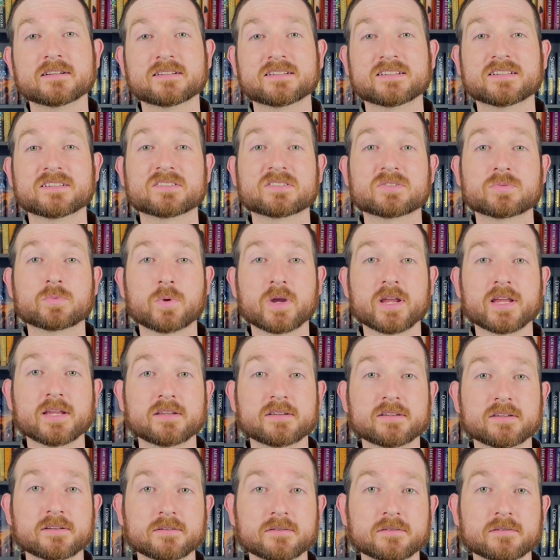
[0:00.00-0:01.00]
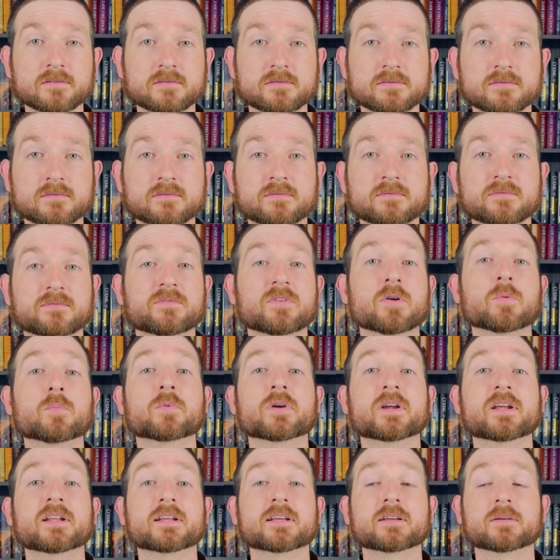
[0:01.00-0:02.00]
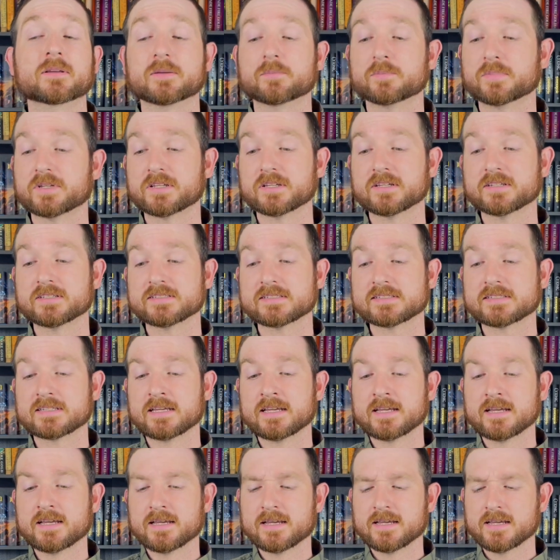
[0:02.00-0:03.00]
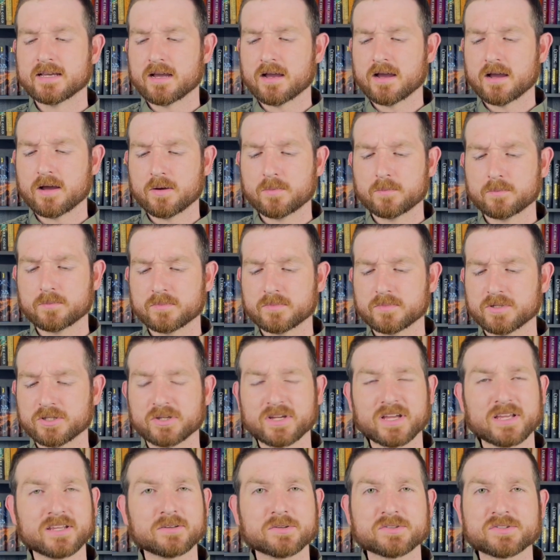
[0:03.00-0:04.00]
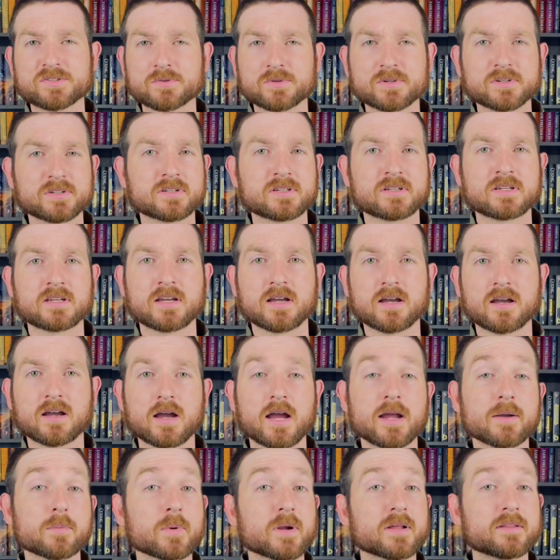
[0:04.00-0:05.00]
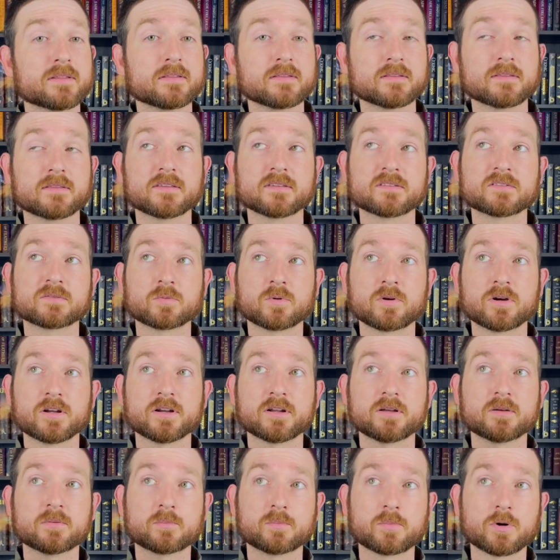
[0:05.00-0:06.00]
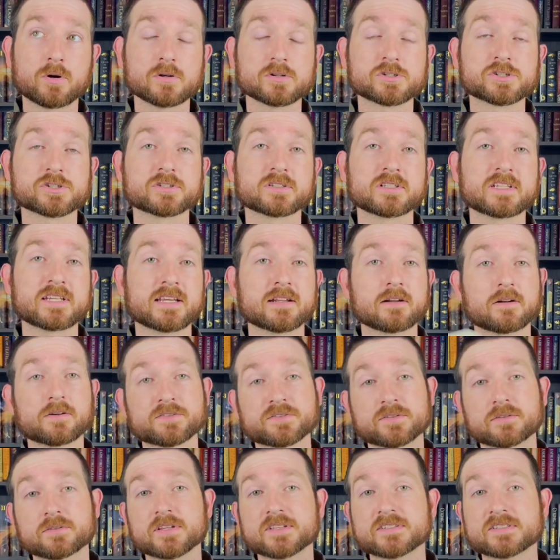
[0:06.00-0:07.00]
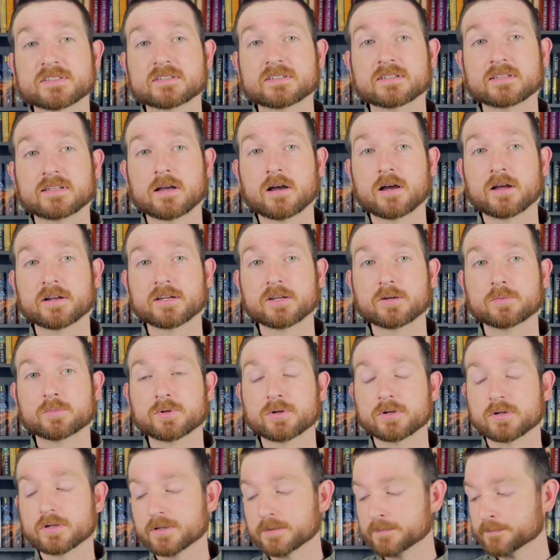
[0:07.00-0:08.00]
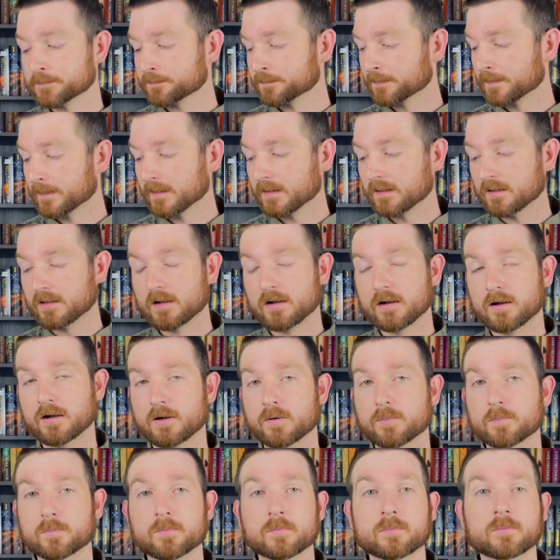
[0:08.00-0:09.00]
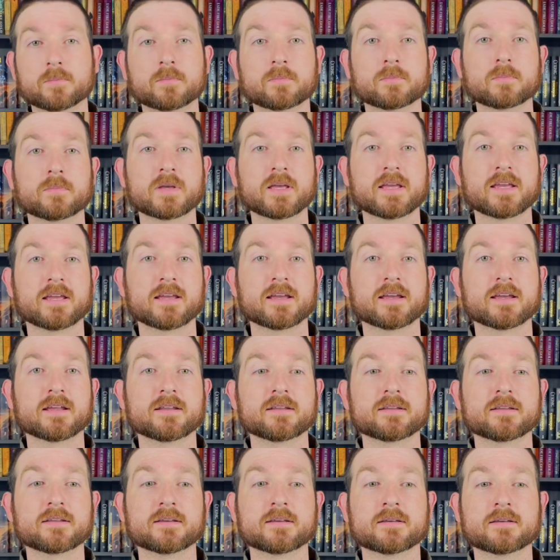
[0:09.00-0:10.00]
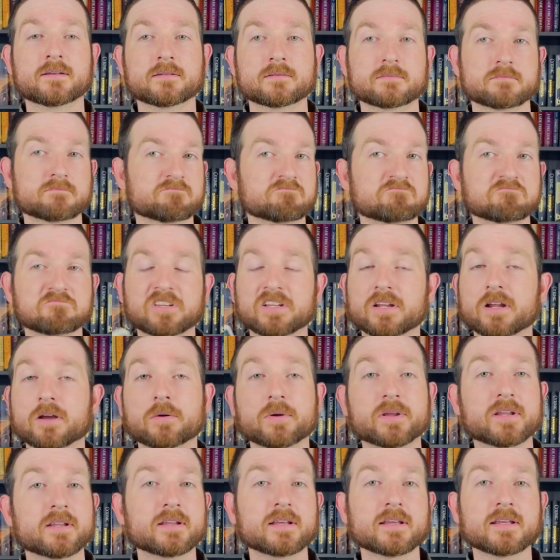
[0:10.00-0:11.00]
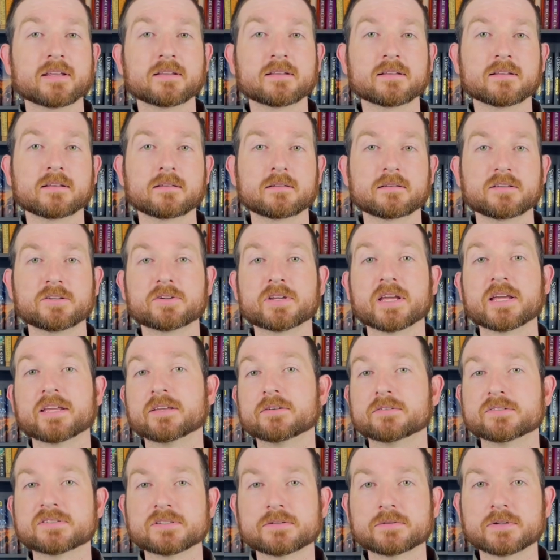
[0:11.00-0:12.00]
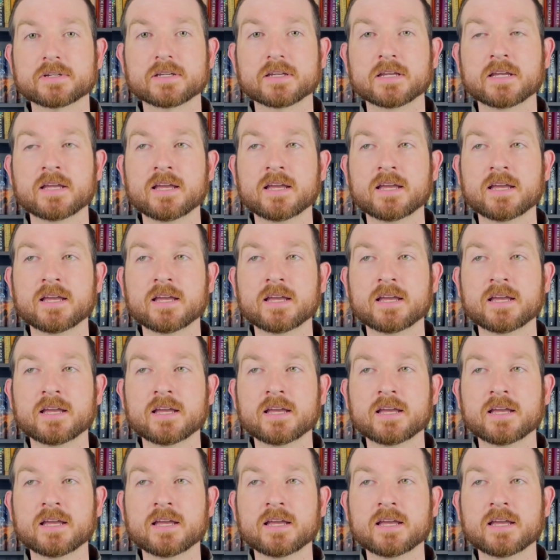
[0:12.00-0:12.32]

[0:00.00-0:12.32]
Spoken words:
dissuade you from reading it because you get used to it. I read this one partially and also listened to the audiobook, and you know it you get used to it.